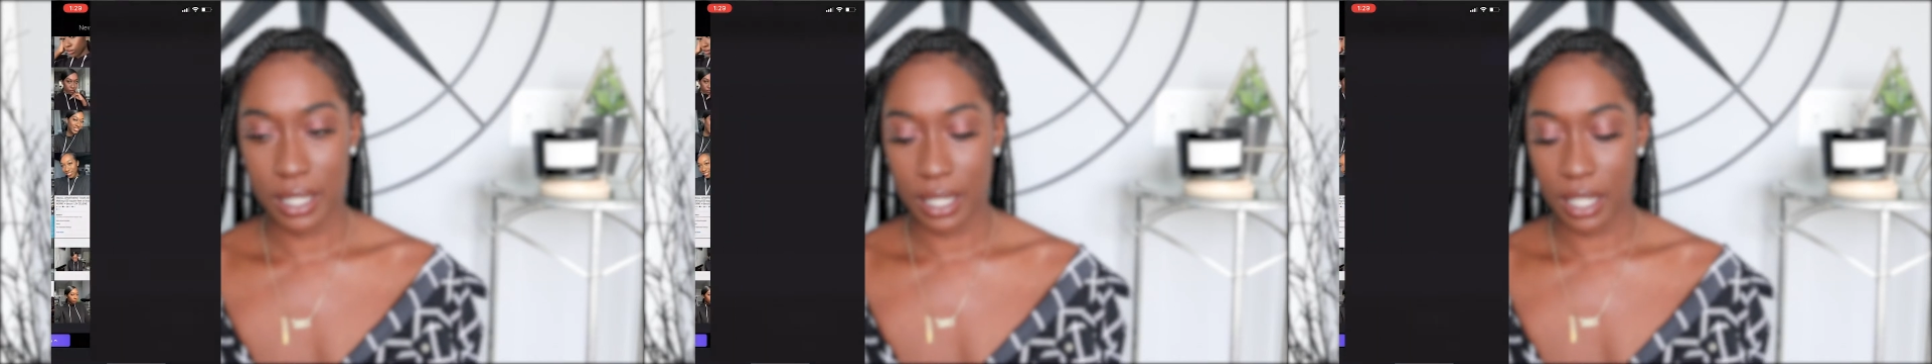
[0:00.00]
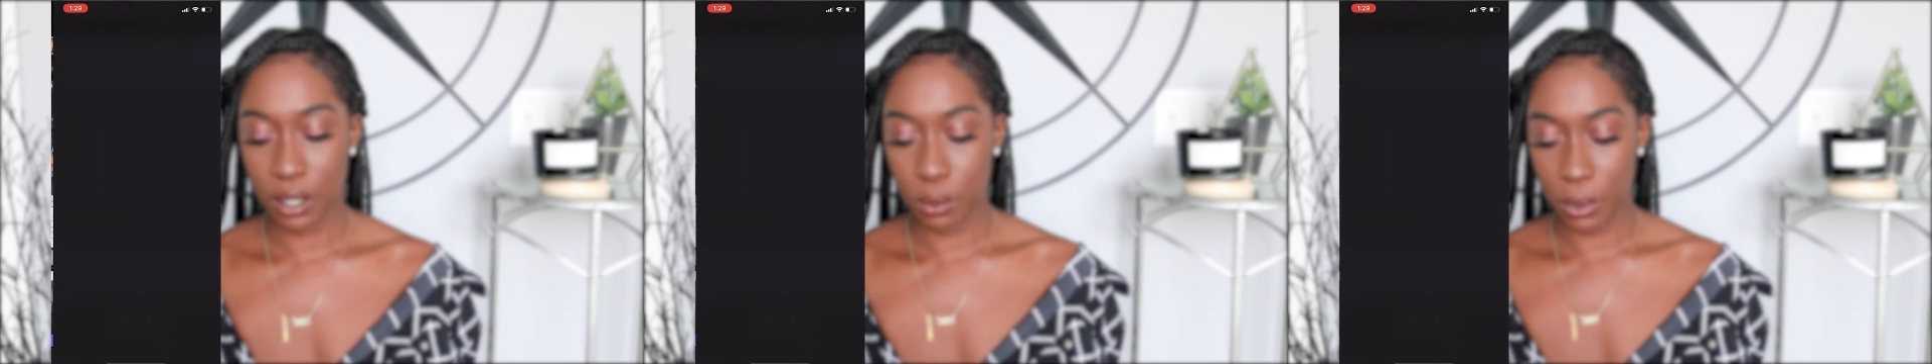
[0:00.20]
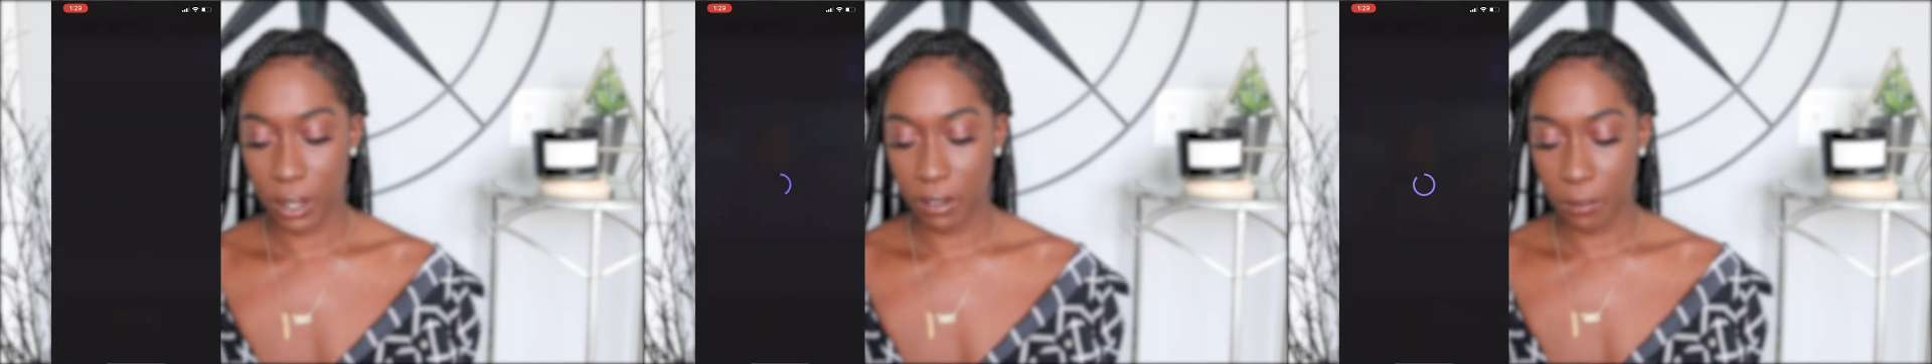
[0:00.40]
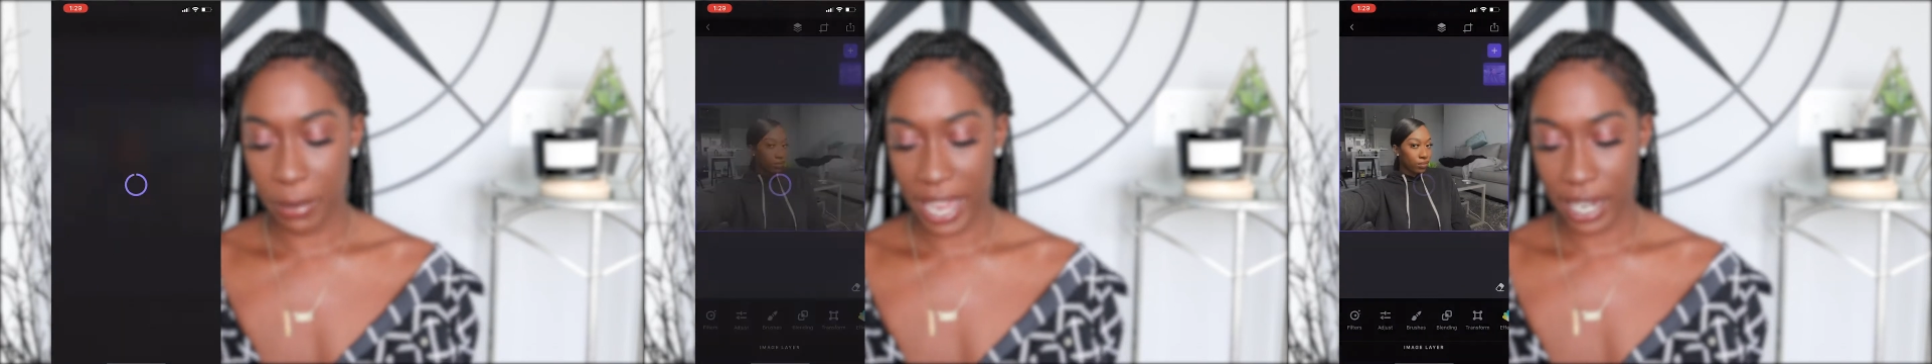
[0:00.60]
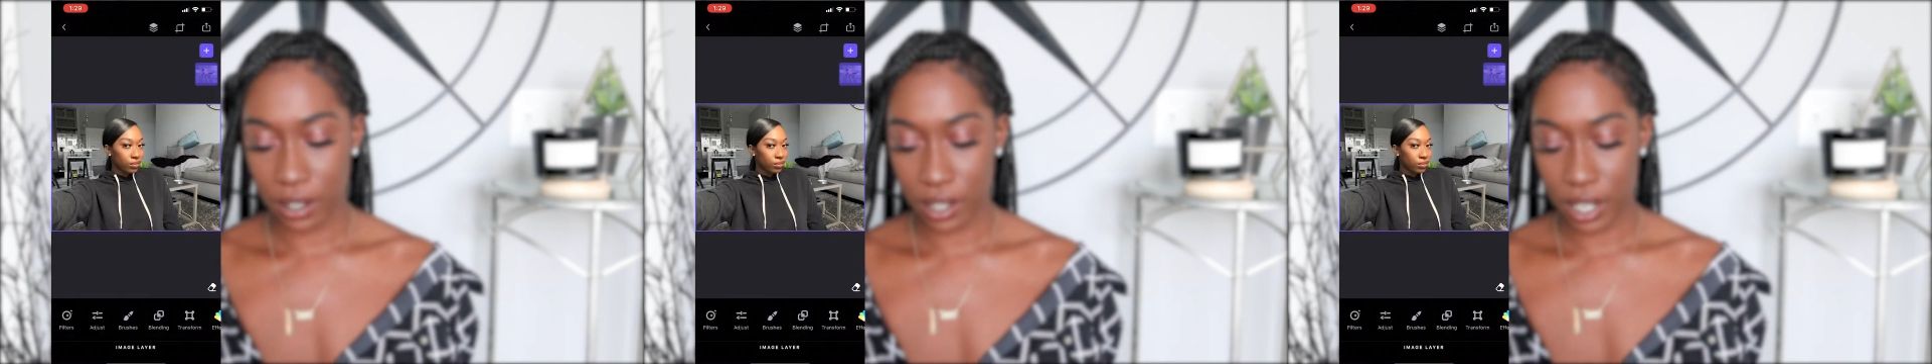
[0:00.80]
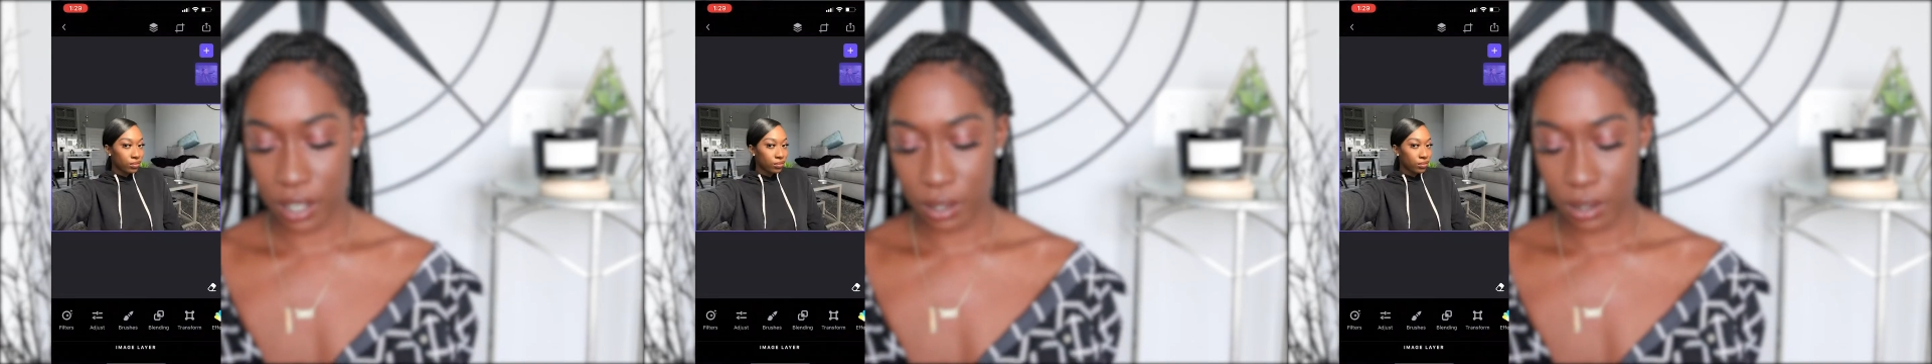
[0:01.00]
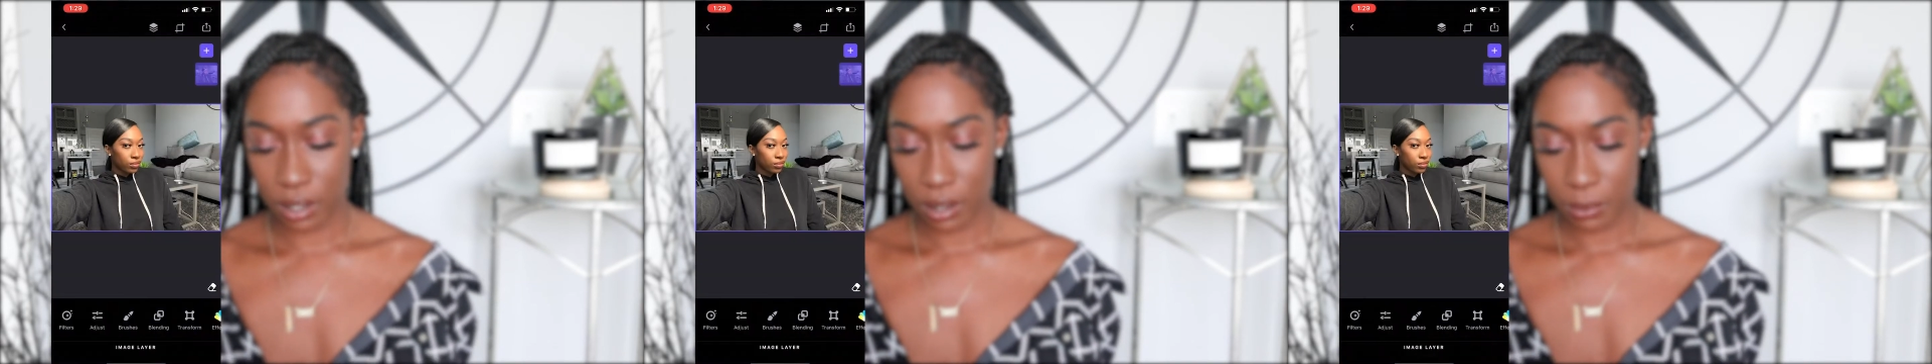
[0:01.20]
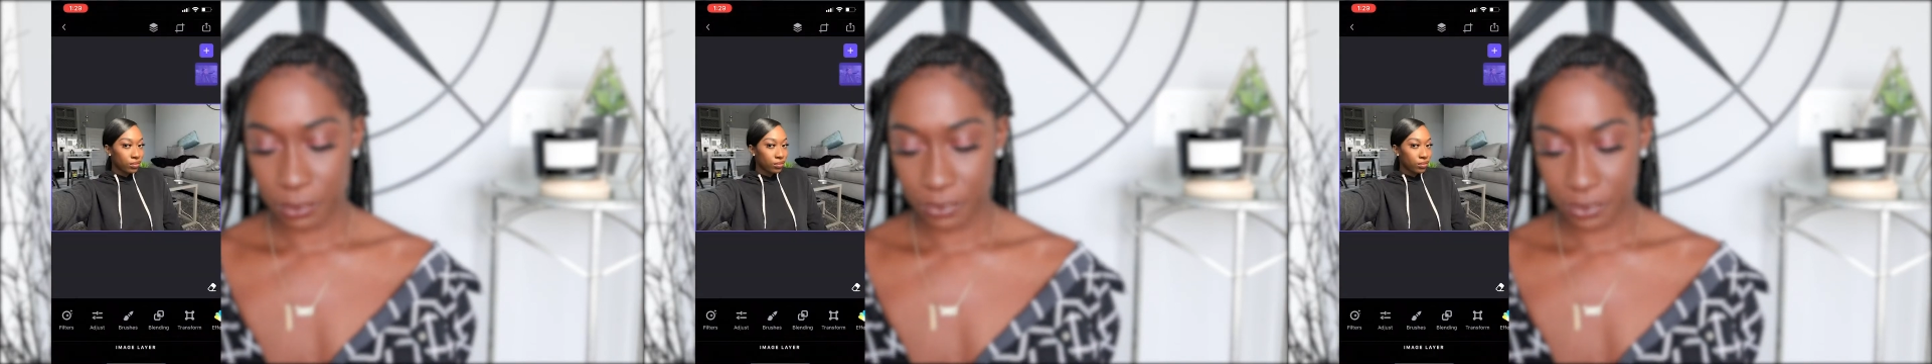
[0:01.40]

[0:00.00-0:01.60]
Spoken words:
to get rid of backgrounds.